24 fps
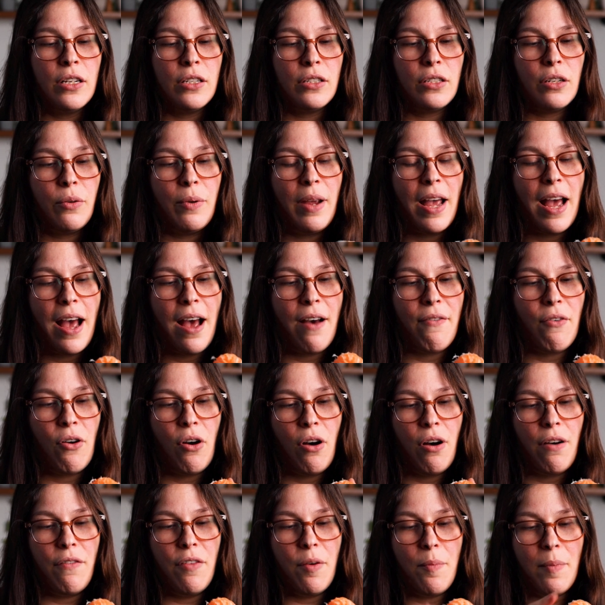So we have
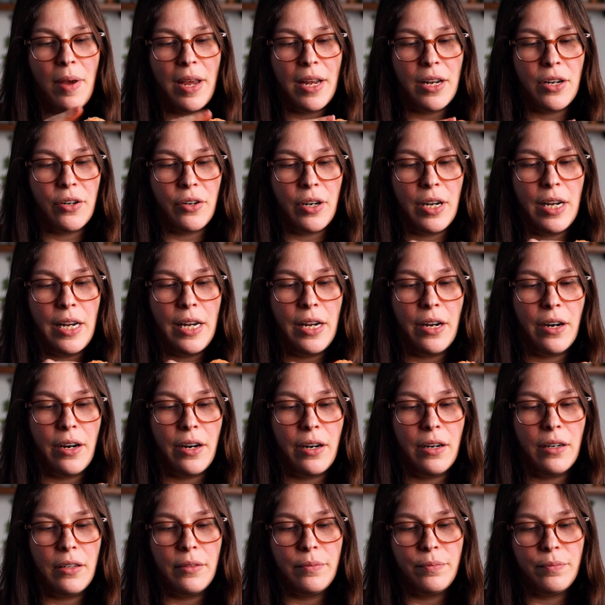all the mandarin
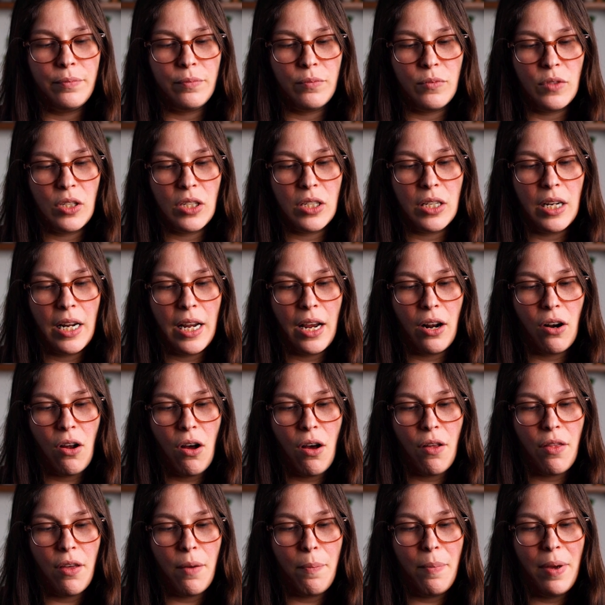here. Just gonna get
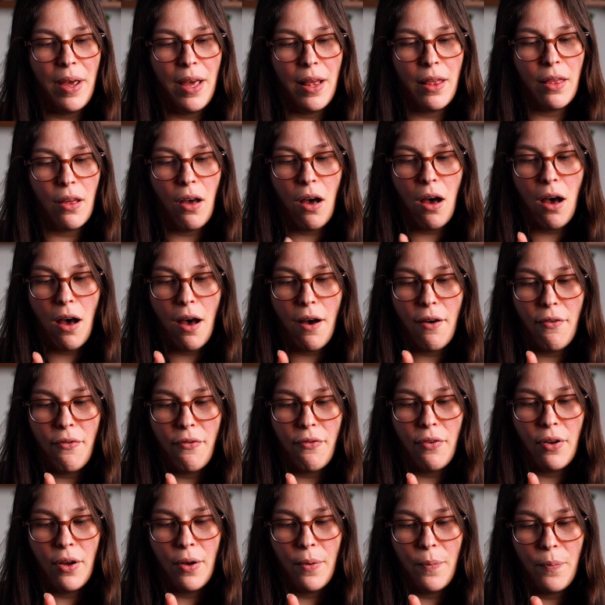all the pith
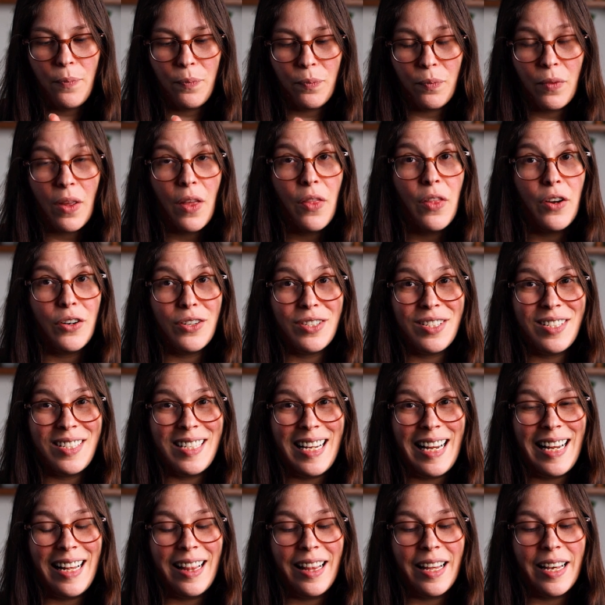off. They're
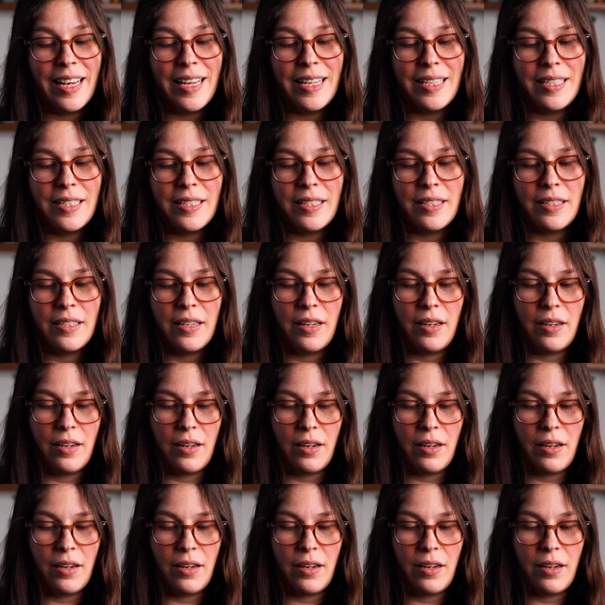seedless.